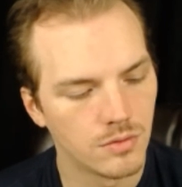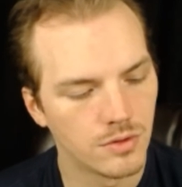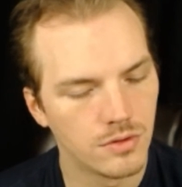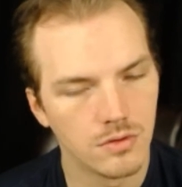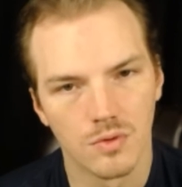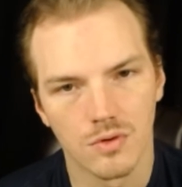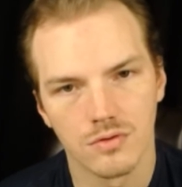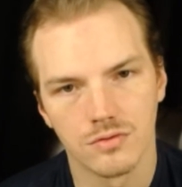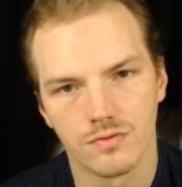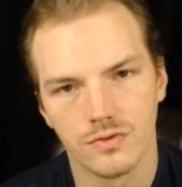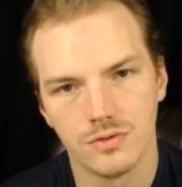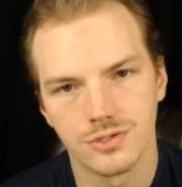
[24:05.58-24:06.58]
with you more in
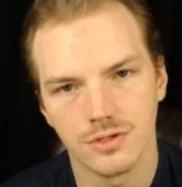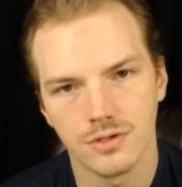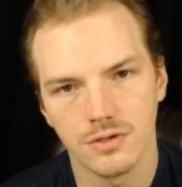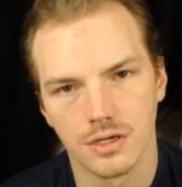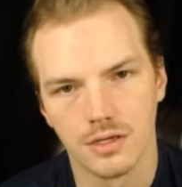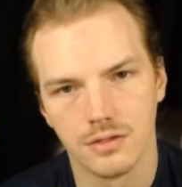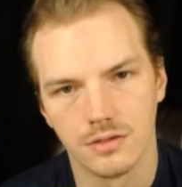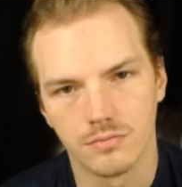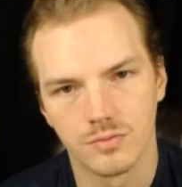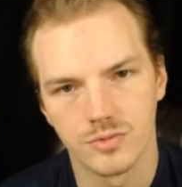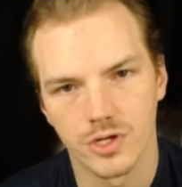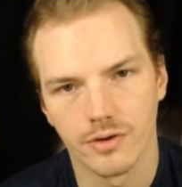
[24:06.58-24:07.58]
the future and
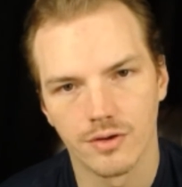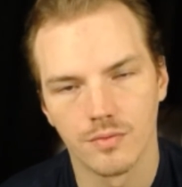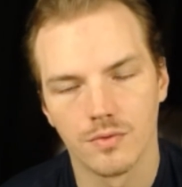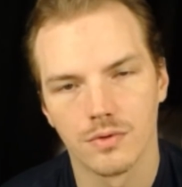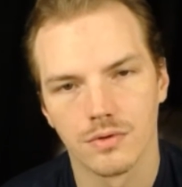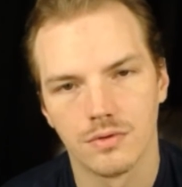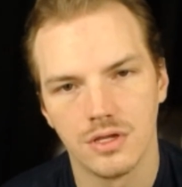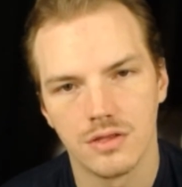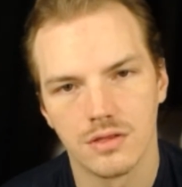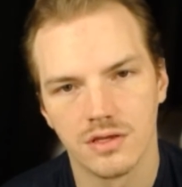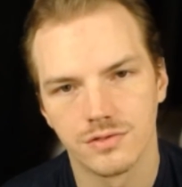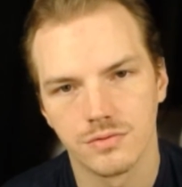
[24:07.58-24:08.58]
sharing more neat
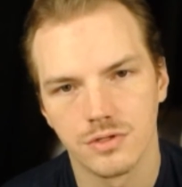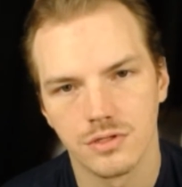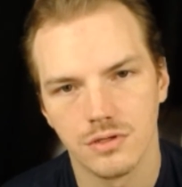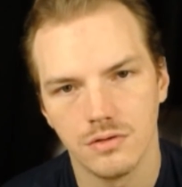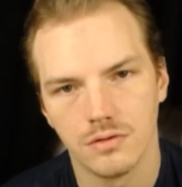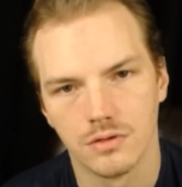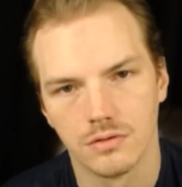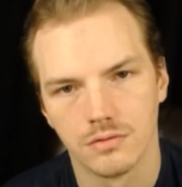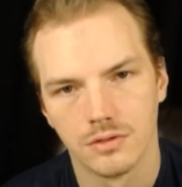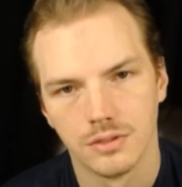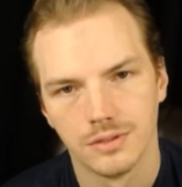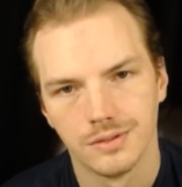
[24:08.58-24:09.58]
things with you, and
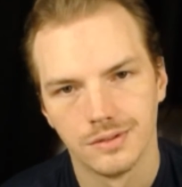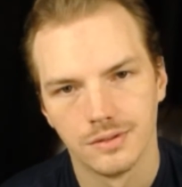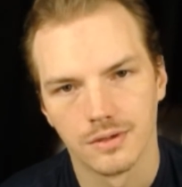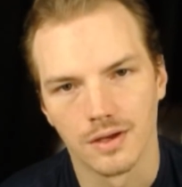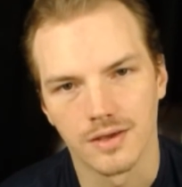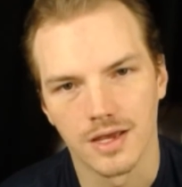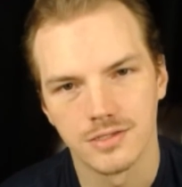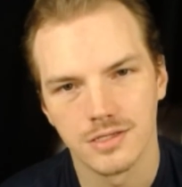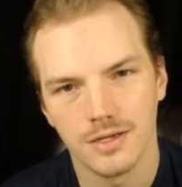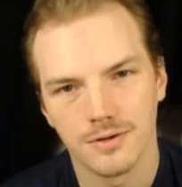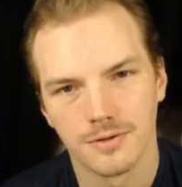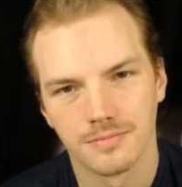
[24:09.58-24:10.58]
I'll catch
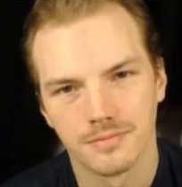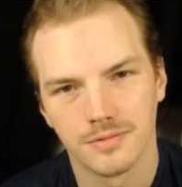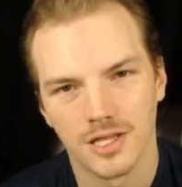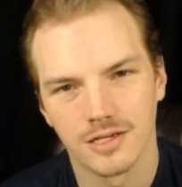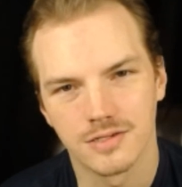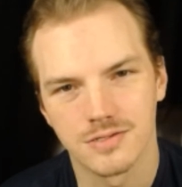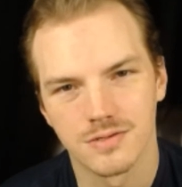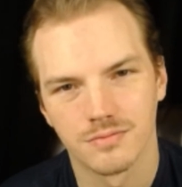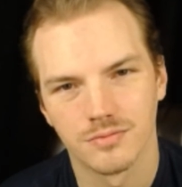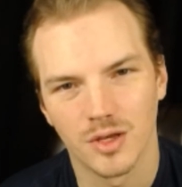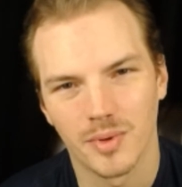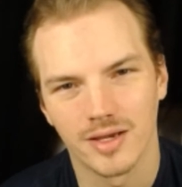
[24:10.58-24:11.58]
you later. Thanks.
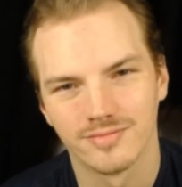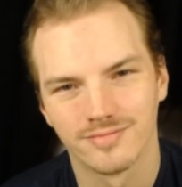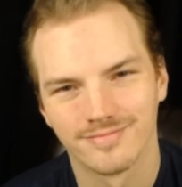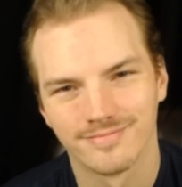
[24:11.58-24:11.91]
Bye-bye.